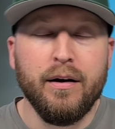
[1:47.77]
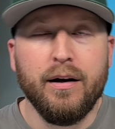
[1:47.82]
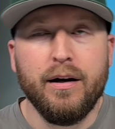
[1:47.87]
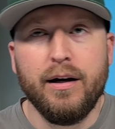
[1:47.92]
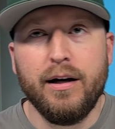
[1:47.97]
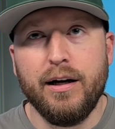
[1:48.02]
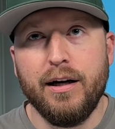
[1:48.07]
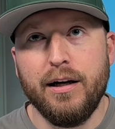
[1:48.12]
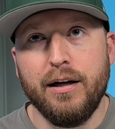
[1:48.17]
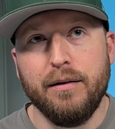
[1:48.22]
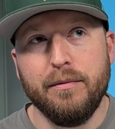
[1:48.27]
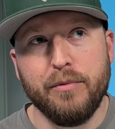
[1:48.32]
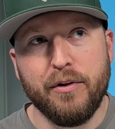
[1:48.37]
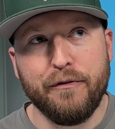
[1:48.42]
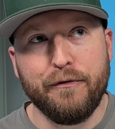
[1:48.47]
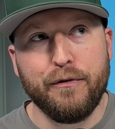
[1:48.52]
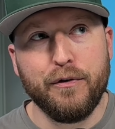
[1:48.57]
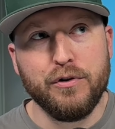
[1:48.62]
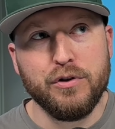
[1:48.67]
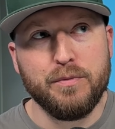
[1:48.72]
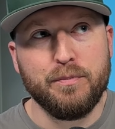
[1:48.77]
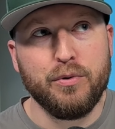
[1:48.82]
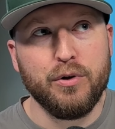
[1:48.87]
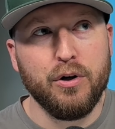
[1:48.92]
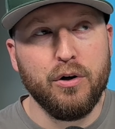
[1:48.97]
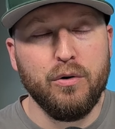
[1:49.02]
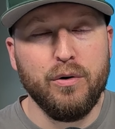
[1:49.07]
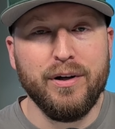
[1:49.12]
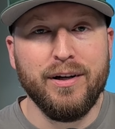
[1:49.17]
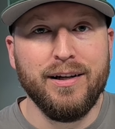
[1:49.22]
The first
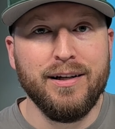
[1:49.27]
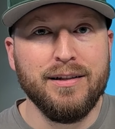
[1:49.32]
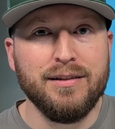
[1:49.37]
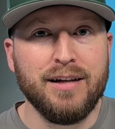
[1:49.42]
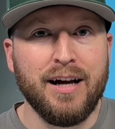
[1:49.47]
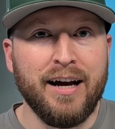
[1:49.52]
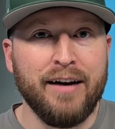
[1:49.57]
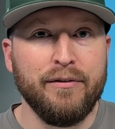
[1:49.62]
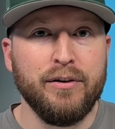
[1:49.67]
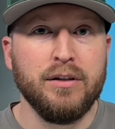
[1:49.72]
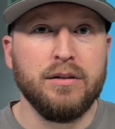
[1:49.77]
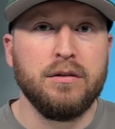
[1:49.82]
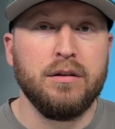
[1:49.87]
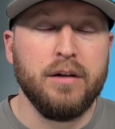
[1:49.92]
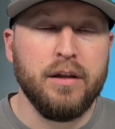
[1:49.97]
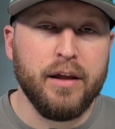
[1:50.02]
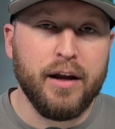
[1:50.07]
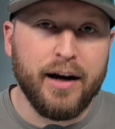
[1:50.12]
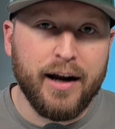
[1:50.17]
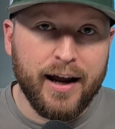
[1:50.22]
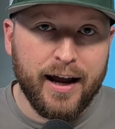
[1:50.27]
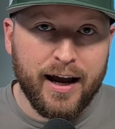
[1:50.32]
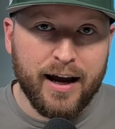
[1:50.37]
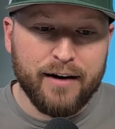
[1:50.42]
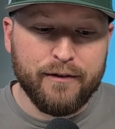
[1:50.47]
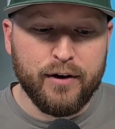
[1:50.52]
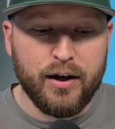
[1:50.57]
pro is obviously that I have